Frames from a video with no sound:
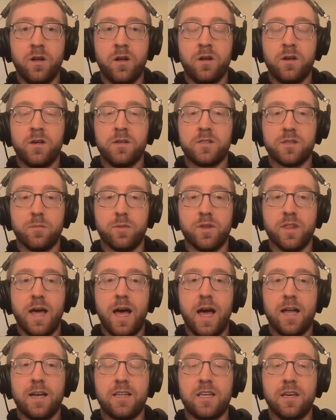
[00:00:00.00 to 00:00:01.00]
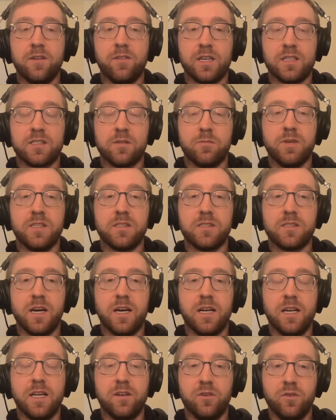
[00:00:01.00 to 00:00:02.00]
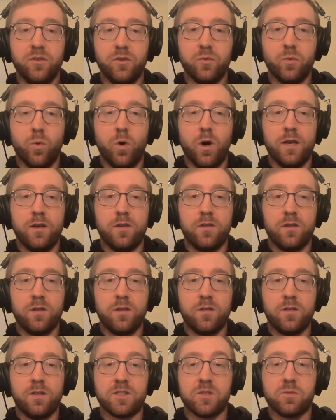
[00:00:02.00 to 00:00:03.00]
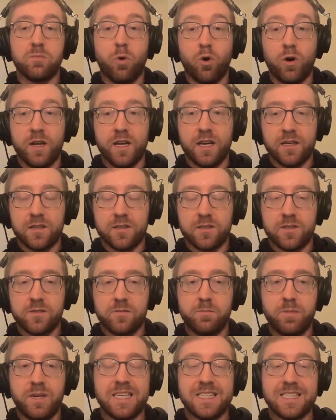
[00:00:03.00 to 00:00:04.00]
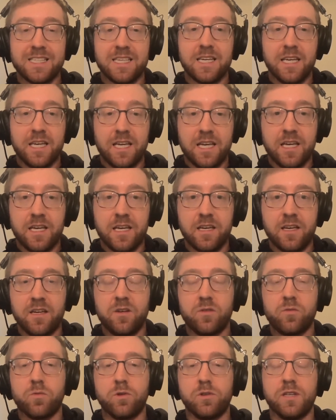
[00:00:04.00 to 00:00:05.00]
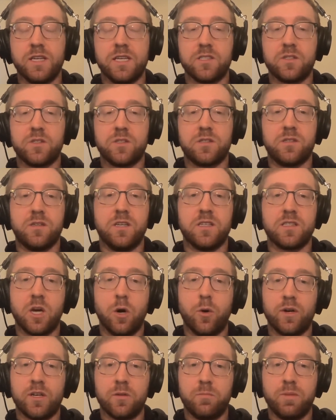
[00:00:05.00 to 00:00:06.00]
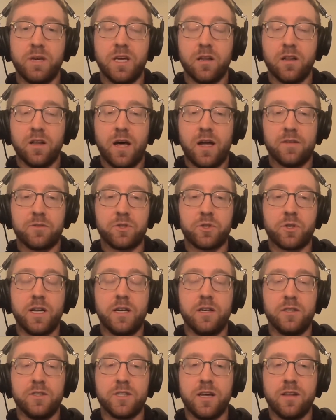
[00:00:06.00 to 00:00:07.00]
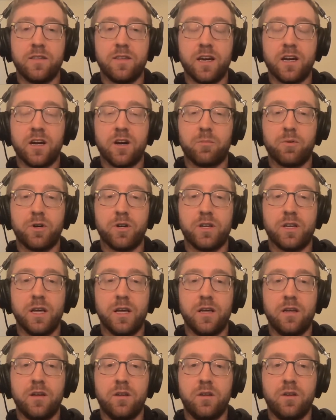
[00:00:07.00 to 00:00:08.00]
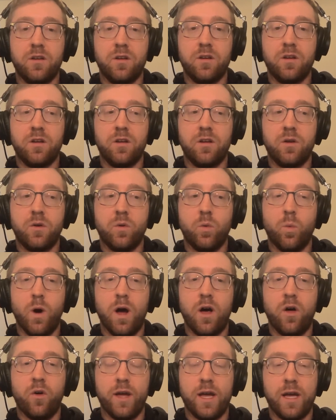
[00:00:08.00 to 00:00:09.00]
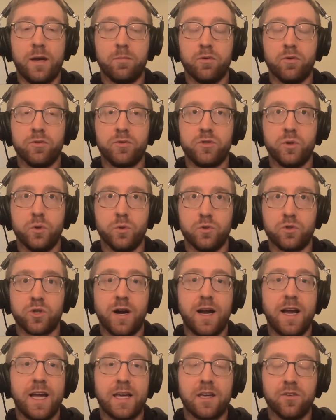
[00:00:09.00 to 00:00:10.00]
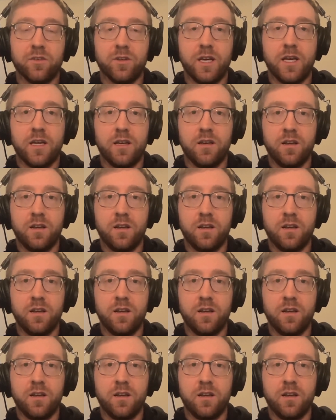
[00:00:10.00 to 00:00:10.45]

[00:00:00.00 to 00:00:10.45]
some of that giving some insight into what this morning's PCE release is going to be. A lot of traders, I think, are pretty well able to triangulate